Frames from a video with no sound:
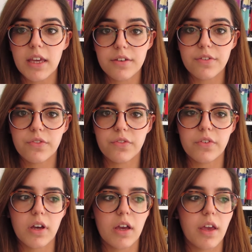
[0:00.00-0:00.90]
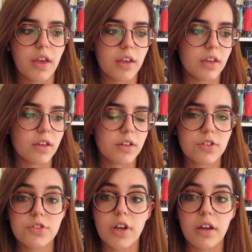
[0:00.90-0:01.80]
If a
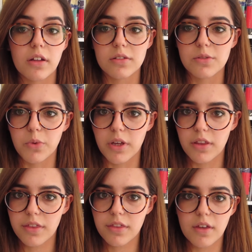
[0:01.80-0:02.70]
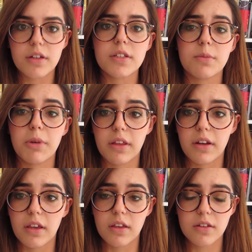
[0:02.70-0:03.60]
child with a
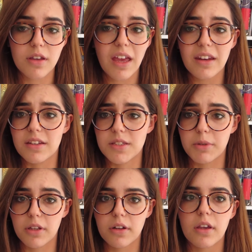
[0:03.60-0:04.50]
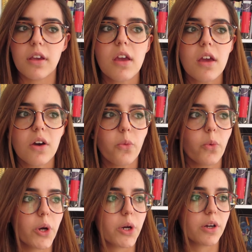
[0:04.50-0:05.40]
disability, any disability,
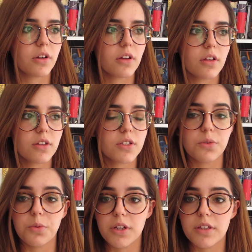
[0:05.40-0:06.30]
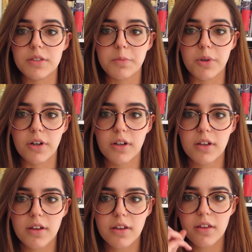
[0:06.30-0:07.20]
were to read this
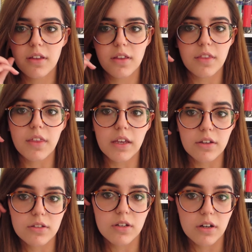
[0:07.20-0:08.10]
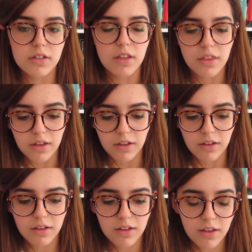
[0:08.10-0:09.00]
book, they could start to think